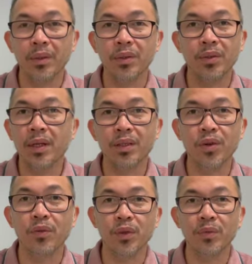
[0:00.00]
Do not
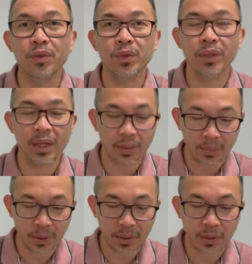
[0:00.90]
cover for that
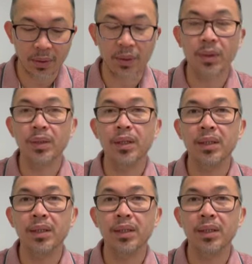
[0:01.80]
person.